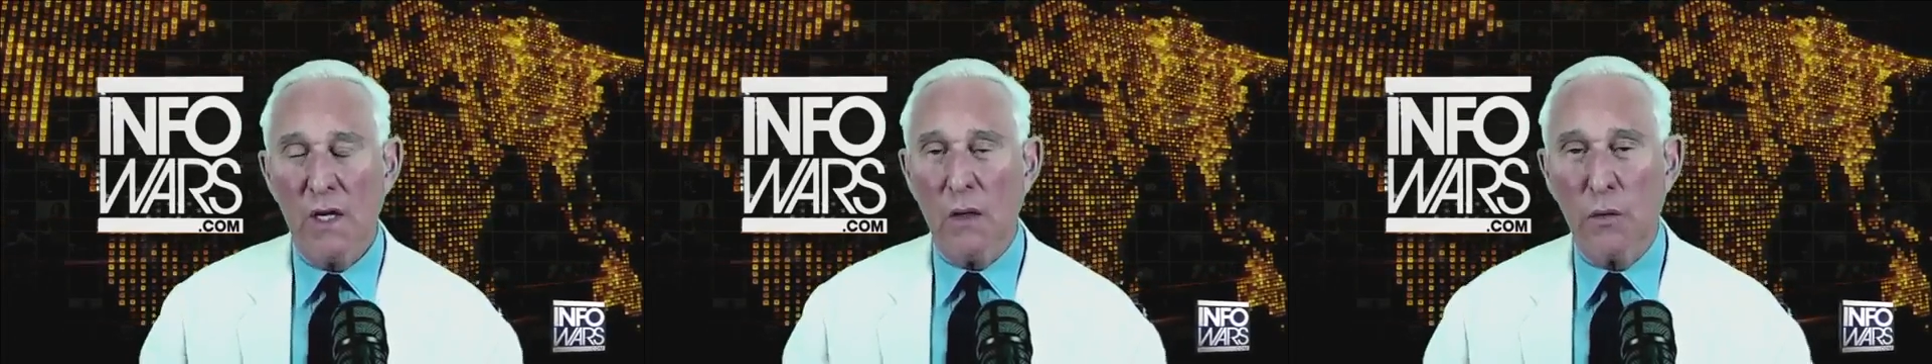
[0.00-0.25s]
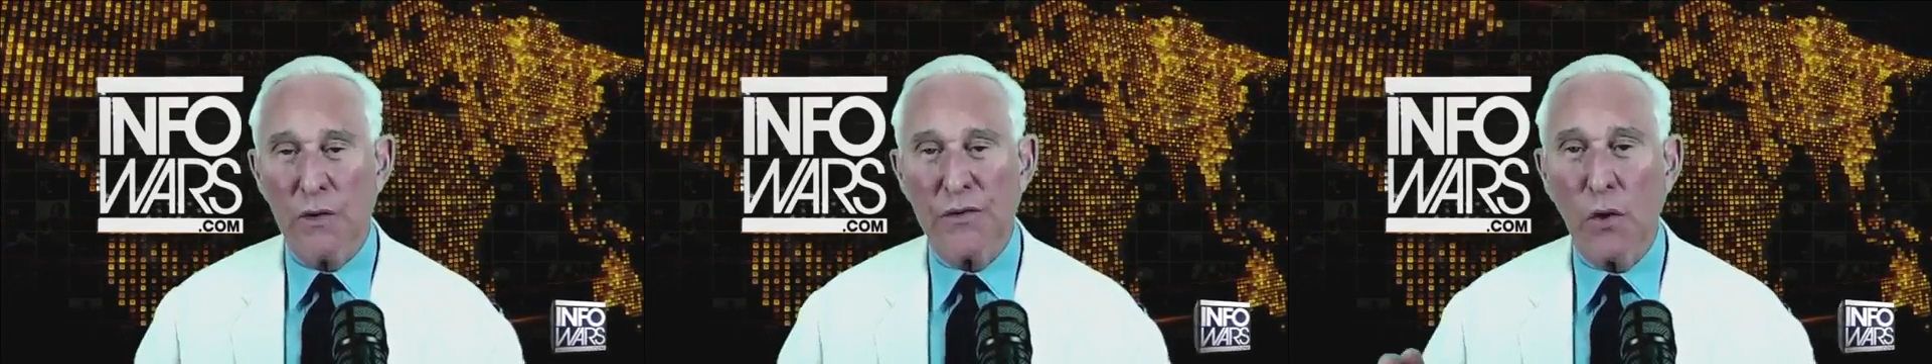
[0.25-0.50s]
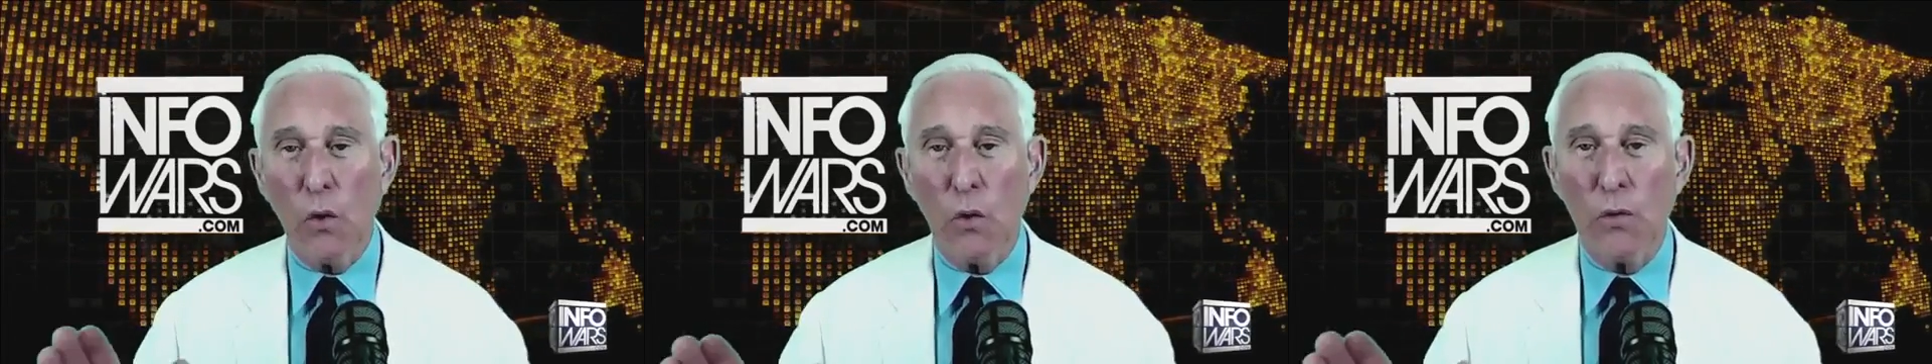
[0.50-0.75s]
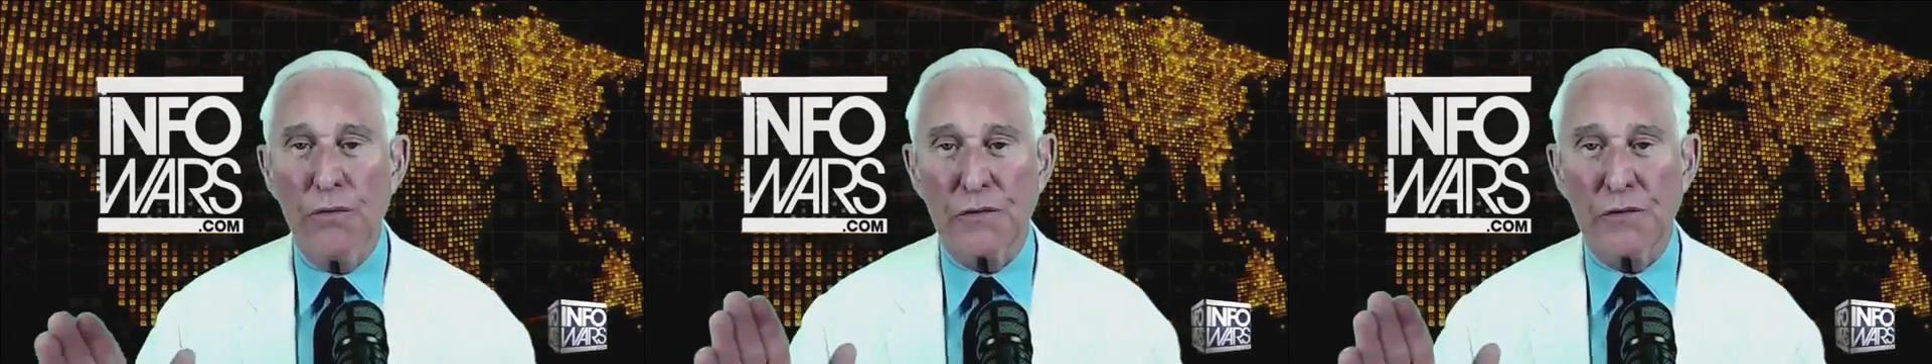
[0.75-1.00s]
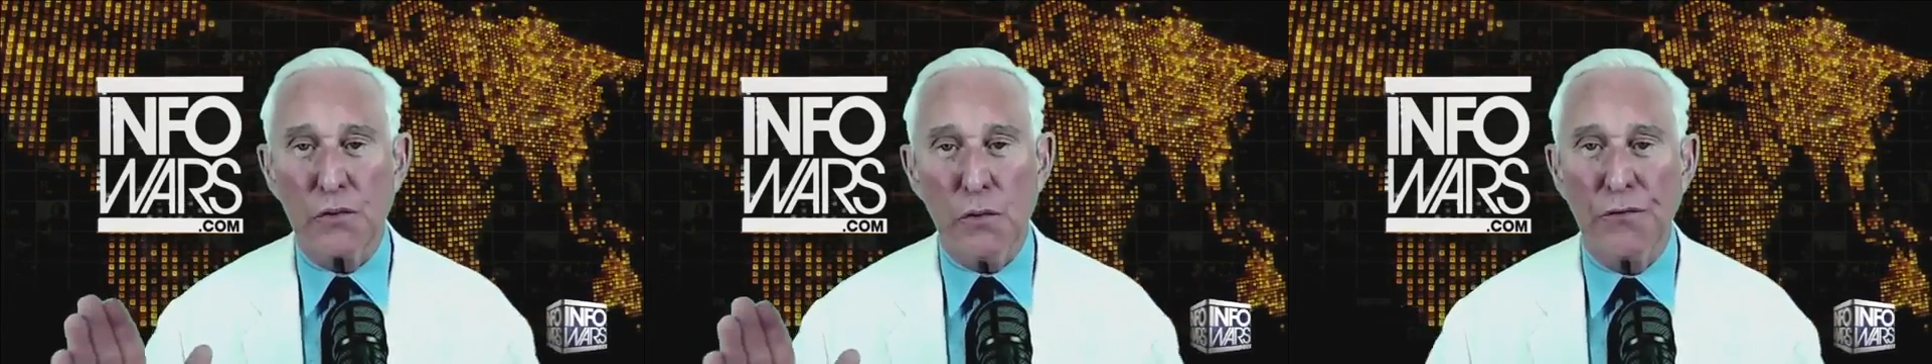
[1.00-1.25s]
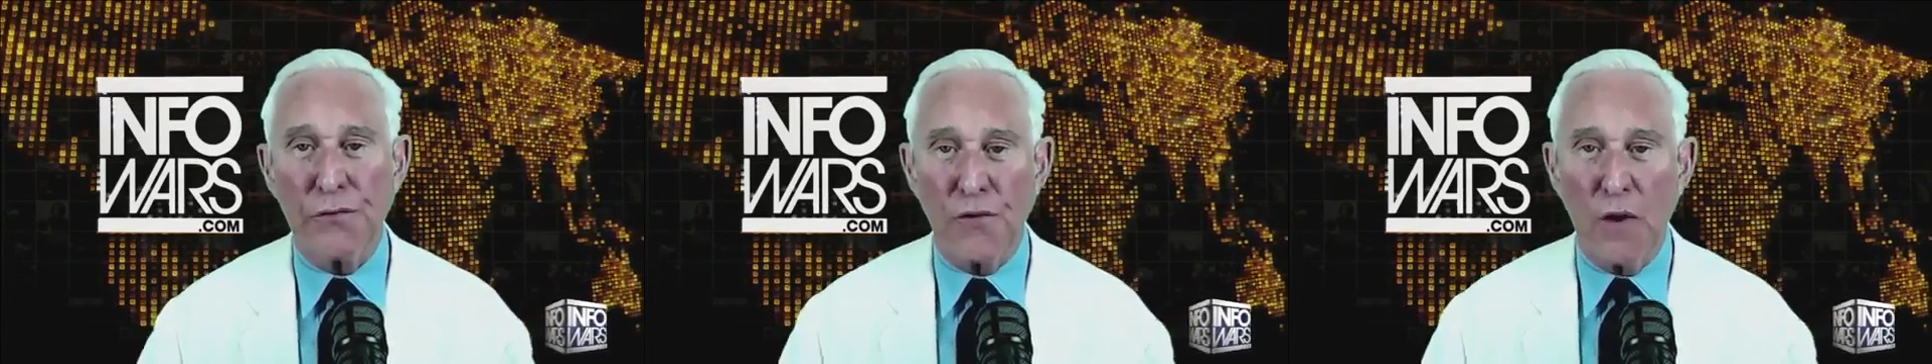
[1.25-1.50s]
withhold the
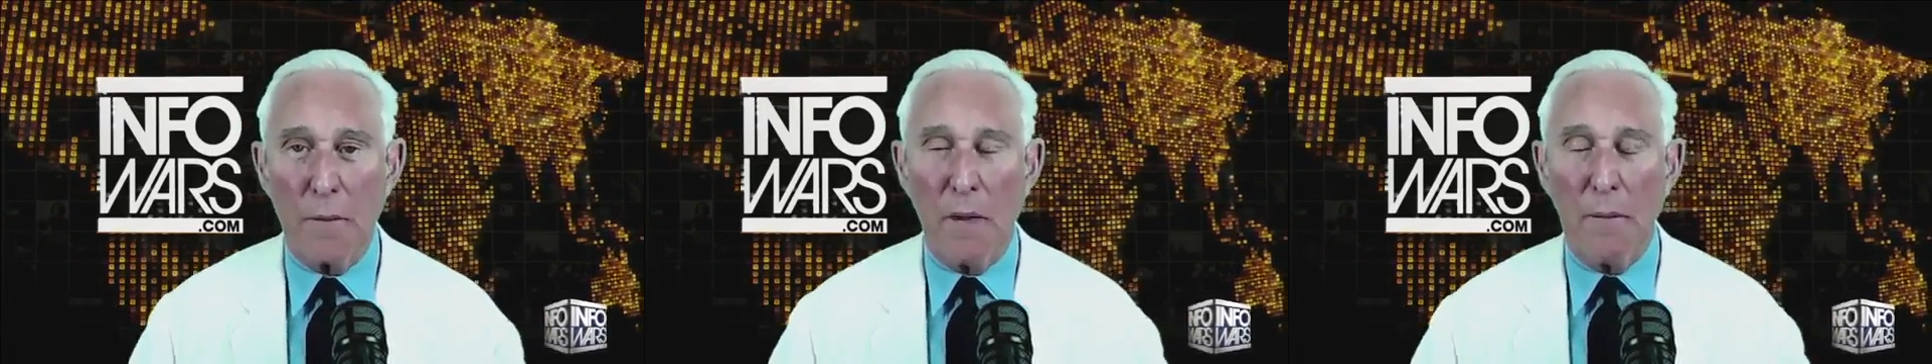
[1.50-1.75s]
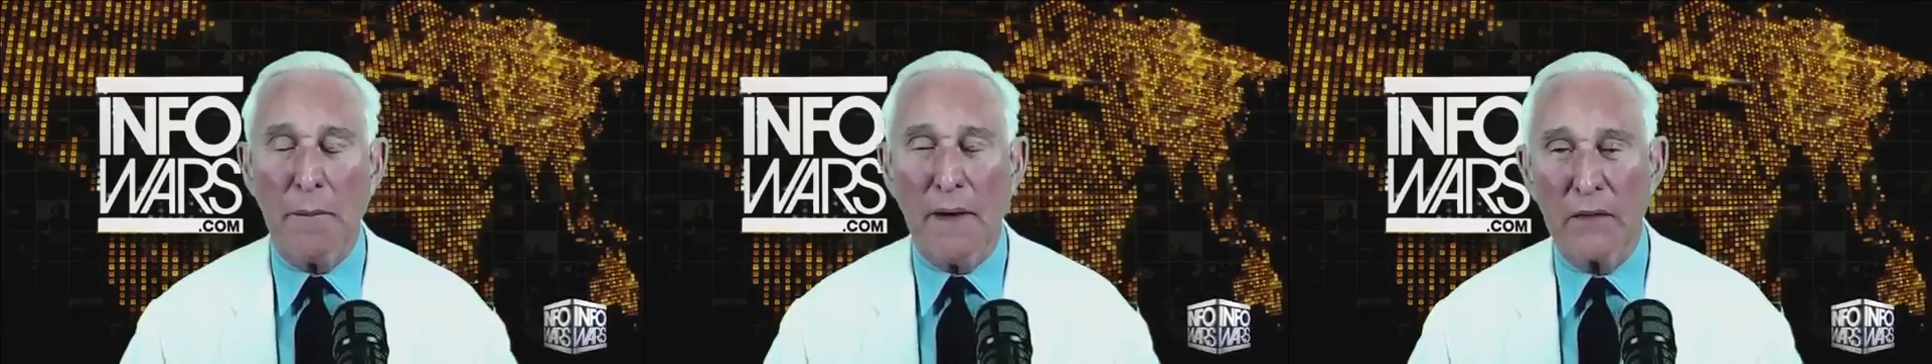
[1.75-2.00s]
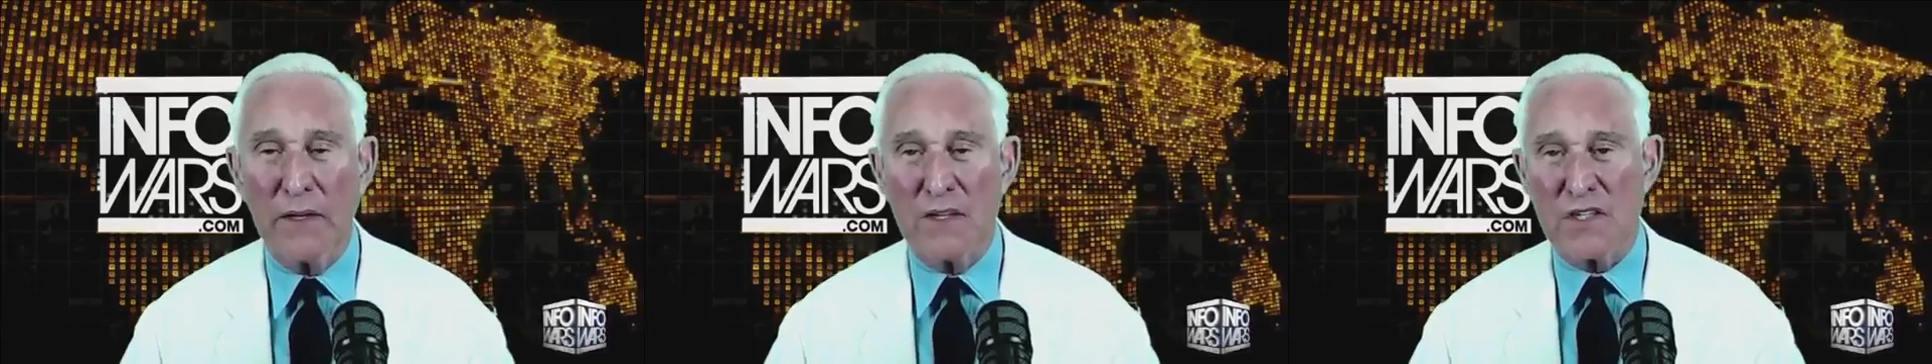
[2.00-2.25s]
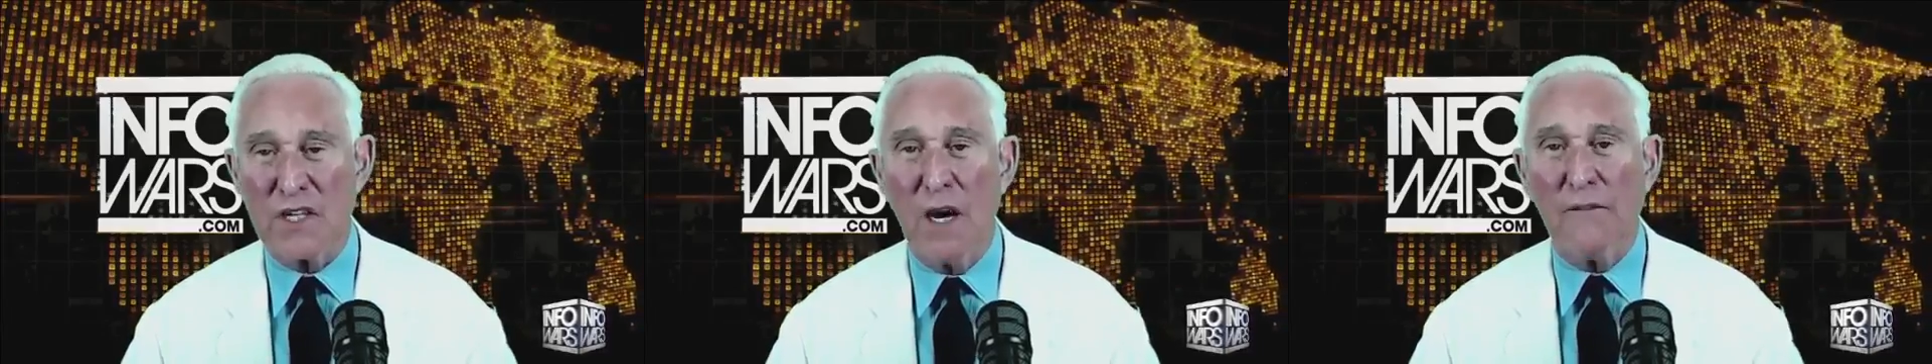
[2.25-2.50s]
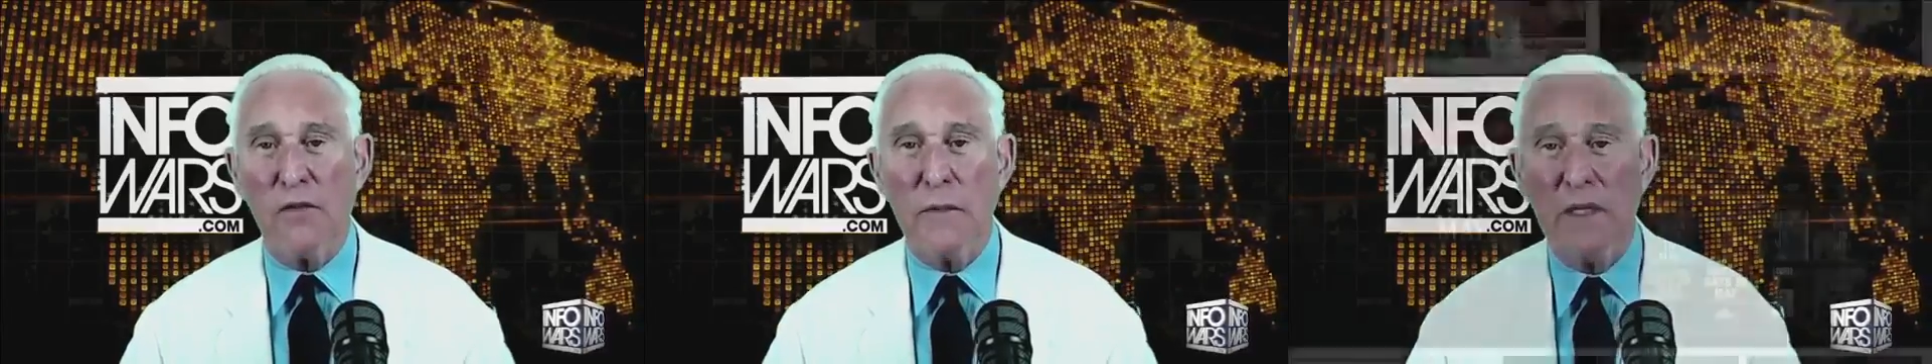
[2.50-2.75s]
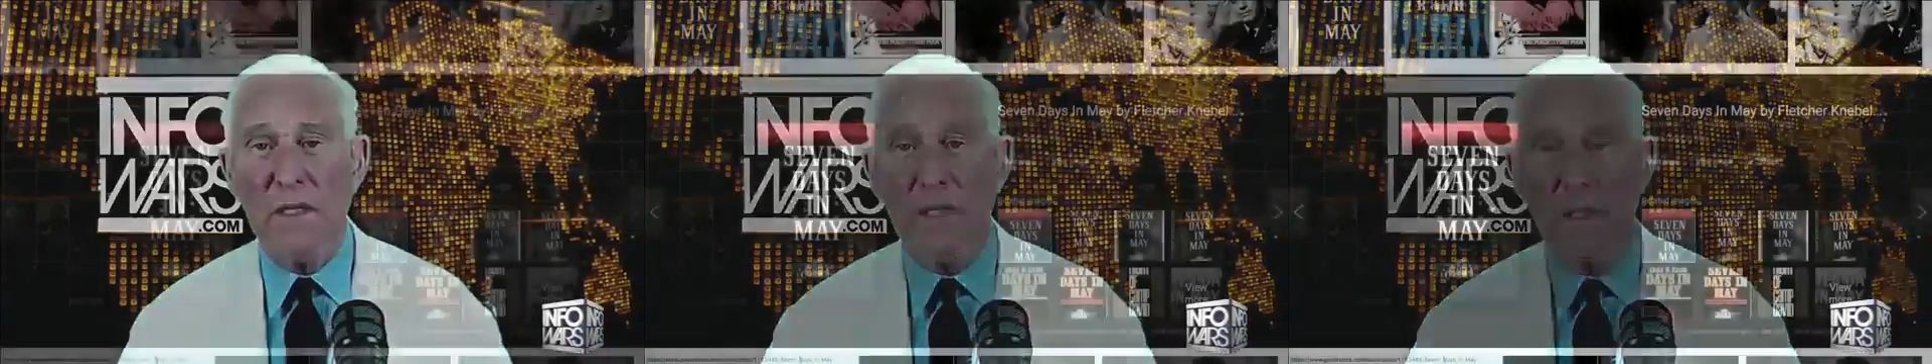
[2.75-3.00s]
truth from him about his government,